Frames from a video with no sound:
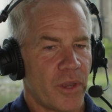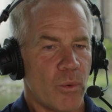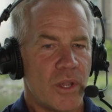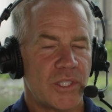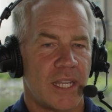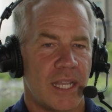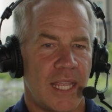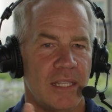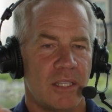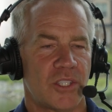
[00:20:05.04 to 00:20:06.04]
there wasn't an
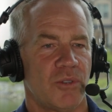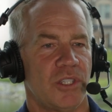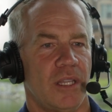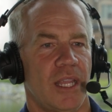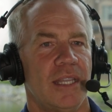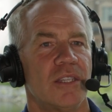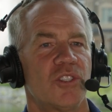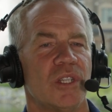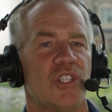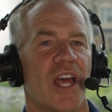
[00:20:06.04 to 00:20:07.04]
industry
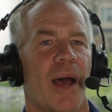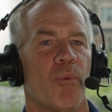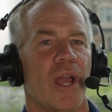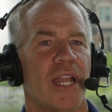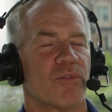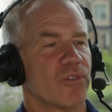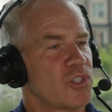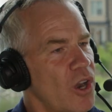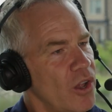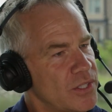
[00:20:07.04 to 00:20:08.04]
industry job waiting for
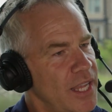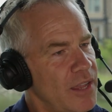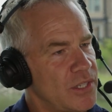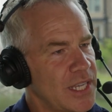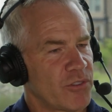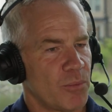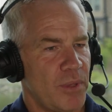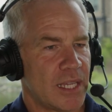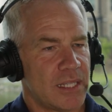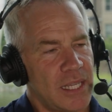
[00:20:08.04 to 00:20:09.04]
Charles Davis after
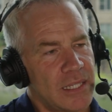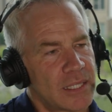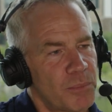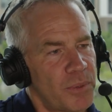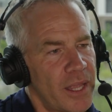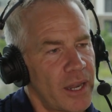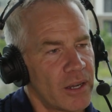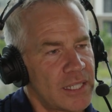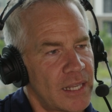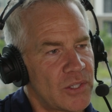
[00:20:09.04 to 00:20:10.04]
being a decent player
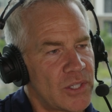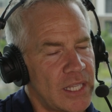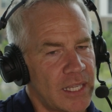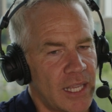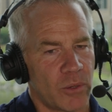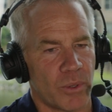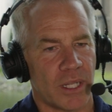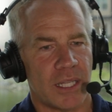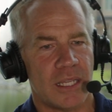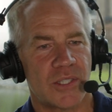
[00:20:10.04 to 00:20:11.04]
at Tennessee and getting
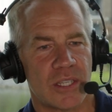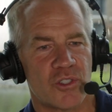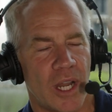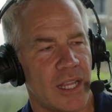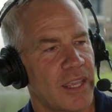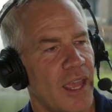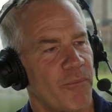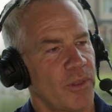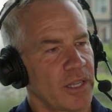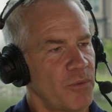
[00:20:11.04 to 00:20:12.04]
released in training
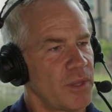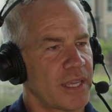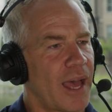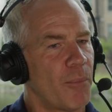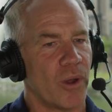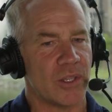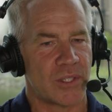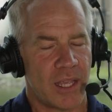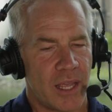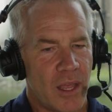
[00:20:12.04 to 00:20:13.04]
camp from the from the
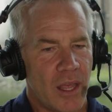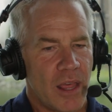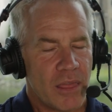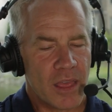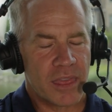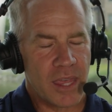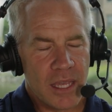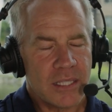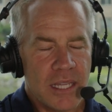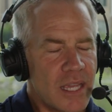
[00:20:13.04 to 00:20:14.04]
Cowboys. The
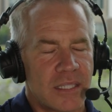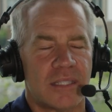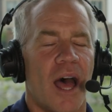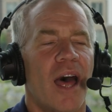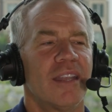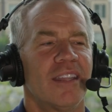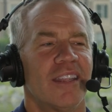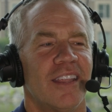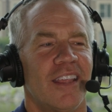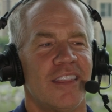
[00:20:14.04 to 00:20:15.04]
things he has done
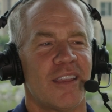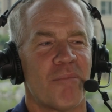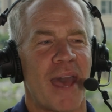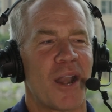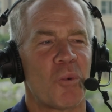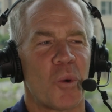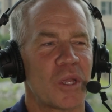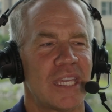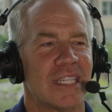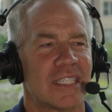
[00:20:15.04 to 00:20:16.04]
and the amount of
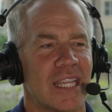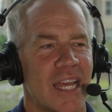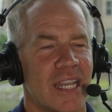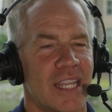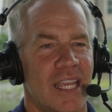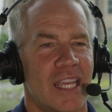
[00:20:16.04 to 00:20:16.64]
work he has done